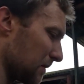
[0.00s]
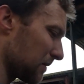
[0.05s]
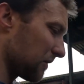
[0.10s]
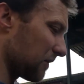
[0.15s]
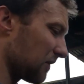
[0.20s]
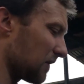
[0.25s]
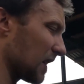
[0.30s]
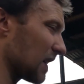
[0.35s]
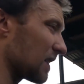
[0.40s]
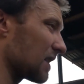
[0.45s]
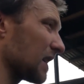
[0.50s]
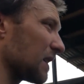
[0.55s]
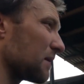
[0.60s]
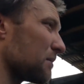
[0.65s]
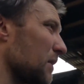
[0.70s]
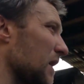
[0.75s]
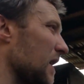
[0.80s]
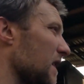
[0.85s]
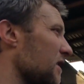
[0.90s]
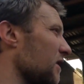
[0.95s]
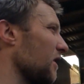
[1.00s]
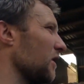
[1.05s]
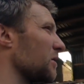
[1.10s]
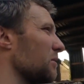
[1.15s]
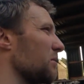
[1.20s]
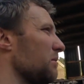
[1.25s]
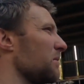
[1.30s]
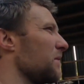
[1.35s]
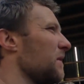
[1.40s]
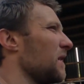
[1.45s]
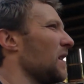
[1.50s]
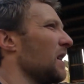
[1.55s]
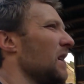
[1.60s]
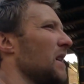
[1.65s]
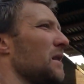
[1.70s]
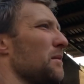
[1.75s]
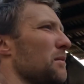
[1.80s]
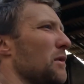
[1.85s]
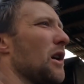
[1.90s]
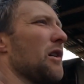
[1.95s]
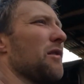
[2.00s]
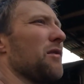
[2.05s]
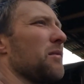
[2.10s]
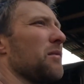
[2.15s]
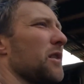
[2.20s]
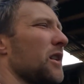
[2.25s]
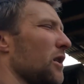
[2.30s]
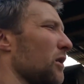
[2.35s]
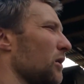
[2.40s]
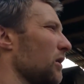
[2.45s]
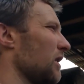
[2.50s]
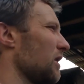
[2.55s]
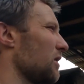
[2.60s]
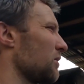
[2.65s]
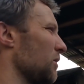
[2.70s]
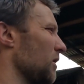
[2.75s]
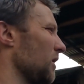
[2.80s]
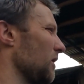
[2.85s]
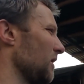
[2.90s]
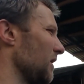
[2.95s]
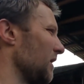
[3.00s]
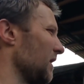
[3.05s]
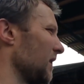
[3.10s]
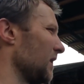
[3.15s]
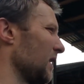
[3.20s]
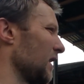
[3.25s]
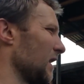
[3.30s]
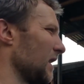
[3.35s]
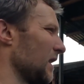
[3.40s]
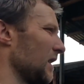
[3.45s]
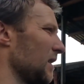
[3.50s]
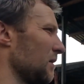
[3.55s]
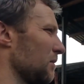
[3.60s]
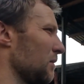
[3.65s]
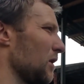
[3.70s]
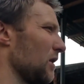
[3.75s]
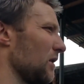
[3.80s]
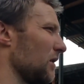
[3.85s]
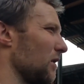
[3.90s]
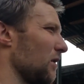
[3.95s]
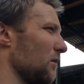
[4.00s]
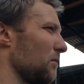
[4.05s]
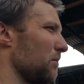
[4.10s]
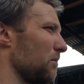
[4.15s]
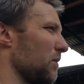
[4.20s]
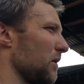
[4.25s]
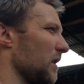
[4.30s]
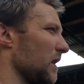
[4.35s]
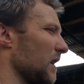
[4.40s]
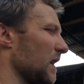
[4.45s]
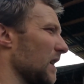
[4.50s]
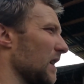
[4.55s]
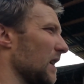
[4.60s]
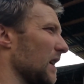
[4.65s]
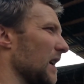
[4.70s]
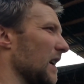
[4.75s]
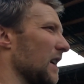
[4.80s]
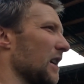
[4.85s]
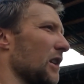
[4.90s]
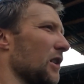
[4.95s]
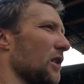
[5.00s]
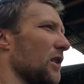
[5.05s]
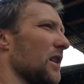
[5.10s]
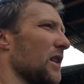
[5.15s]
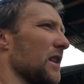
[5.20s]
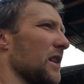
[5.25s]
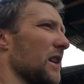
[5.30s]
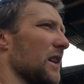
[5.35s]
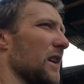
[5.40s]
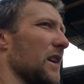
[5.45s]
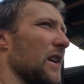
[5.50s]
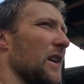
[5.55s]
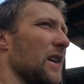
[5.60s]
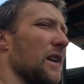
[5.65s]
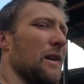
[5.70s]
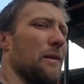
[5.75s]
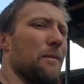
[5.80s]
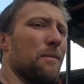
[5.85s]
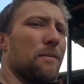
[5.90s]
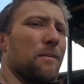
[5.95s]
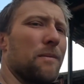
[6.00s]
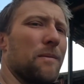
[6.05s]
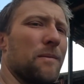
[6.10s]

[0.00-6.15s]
fat and meat on them, apart from the oldest one. But bloody hell, I had a look at the